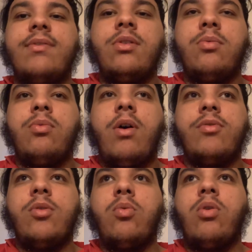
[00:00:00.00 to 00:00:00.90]
of the
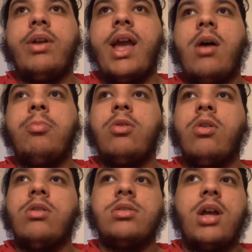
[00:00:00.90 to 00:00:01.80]
walkout,
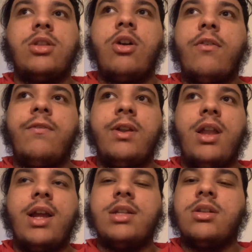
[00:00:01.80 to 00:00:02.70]
because I don't feel
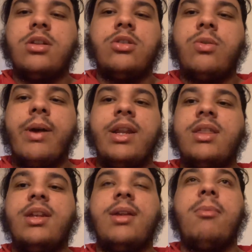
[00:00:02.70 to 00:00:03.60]
like it's going to do
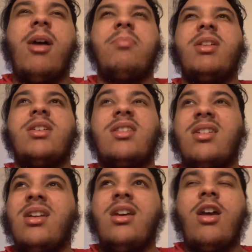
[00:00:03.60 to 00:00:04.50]
anything, in my opinion.
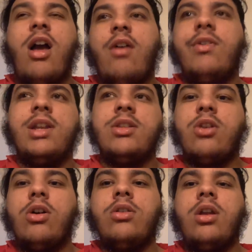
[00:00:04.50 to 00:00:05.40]
I really
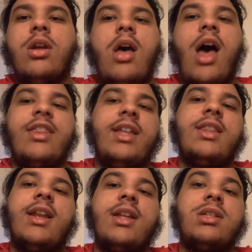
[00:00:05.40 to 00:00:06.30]
don't. I think
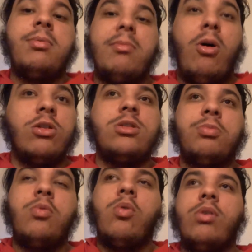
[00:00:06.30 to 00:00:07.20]
there needs to be
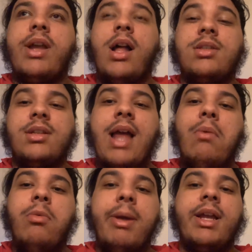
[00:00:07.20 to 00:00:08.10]
multiple walkouts, and
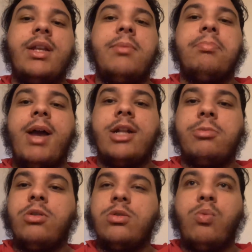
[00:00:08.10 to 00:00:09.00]
that will make an impact,
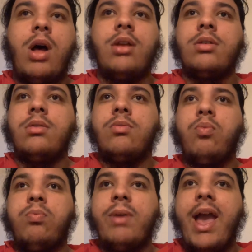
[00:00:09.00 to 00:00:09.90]
because one
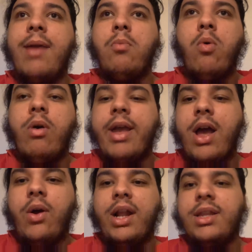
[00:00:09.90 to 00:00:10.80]
game
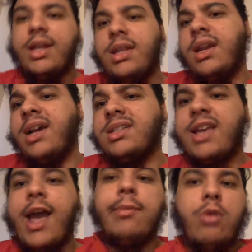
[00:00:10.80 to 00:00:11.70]
walkout and then the next
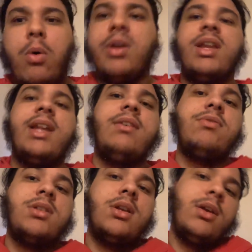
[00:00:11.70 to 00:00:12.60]
game no one
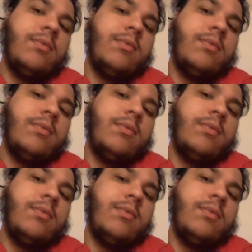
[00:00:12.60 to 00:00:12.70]
leaves,